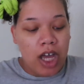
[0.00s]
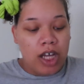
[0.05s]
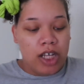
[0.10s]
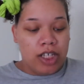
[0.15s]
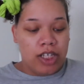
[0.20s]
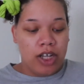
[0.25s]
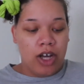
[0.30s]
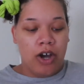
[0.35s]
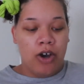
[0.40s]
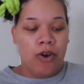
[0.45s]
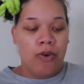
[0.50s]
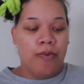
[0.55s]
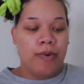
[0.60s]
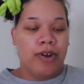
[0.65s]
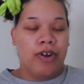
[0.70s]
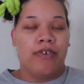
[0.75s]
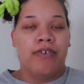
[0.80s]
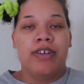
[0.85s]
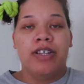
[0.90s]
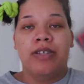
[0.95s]
So we're
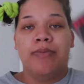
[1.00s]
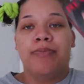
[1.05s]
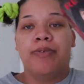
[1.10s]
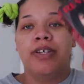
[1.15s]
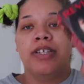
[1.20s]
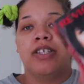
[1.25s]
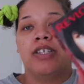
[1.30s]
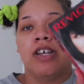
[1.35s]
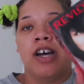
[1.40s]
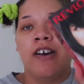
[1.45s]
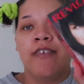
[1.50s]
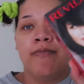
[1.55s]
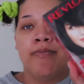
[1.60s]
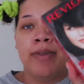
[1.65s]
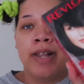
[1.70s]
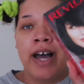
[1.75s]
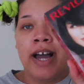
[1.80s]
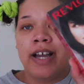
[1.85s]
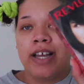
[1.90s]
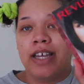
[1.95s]
going to put soft
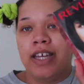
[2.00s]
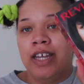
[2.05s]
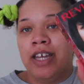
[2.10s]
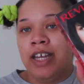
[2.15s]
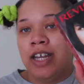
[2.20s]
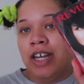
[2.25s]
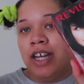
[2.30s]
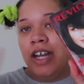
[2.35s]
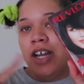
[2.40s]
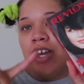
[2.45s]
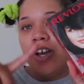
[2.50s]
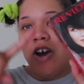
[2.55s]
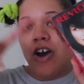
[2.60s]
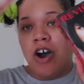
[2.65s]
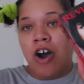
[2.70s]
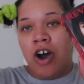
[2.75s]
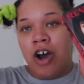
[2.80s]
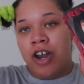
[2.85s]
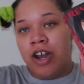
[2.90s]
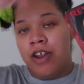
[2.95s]
black in
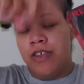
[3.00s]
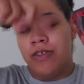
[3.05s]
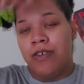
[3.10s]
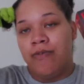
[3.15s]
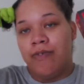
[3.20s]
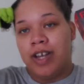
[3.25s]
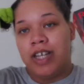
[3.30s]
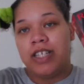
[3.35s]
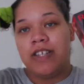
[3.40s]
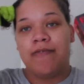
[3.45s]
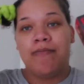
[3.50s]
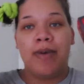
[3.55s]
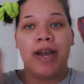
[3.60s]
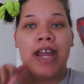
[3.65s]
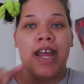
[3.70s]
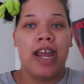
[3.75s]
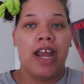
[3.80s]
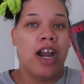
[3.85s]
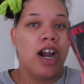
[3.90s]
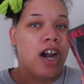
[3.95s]
on the rest of my
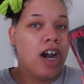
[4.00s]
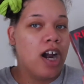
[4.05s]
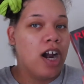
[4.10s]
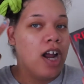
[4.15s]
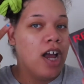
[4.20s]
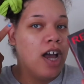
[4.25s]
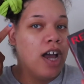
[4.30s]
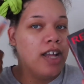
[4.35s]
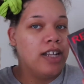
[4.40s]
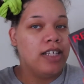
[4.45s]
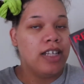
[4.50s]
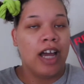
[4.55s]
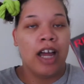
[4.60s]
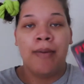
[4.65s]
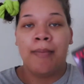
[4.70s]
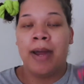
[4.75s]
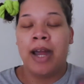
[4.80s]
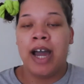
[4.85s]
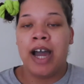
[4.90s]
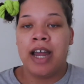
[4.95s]
hair, dye
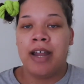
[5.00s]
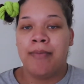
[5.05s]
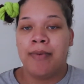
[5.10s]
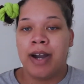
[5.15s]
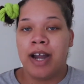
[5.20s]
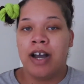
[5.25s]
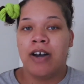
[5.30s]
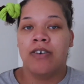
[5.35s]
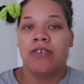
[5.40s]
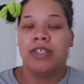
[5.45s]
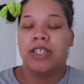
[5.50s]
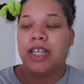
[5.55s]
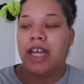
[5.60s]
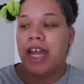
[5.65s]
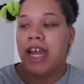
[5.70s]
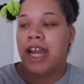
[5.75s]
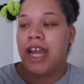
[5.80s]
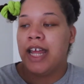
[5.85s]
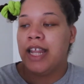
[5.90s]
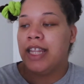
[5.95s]
my eyebrows,
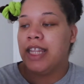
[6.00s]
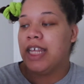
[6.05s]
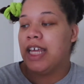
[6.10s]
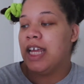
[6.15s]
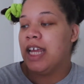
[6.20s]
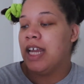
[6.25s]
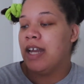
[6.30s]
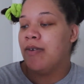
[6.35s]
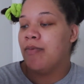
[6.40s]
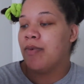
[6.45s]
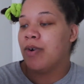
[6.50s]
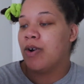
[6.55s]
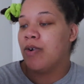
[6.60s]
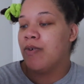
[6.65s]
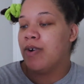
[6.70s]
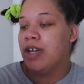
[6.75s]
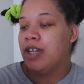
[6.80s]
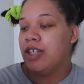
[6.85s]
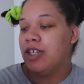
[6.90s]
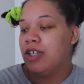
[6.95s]
and then we're
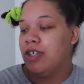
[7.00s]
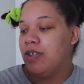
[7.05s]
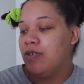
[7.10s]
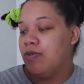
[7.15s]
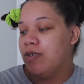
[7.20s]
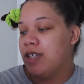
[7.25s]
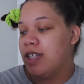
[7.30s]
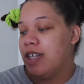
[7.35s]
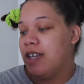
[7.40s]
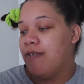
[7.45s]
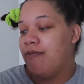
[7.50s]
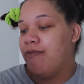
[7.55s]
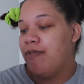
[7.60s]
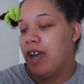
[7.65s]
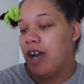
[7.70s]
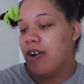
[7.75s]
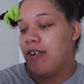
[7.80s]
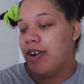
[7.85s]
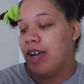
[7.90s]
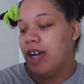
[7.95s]
going to use the
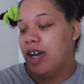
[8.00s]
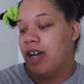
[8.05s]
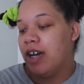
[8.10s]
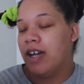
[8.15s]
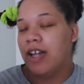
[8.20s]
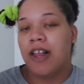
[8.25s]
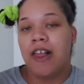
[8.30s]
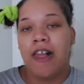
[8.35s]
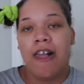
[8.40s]
Feria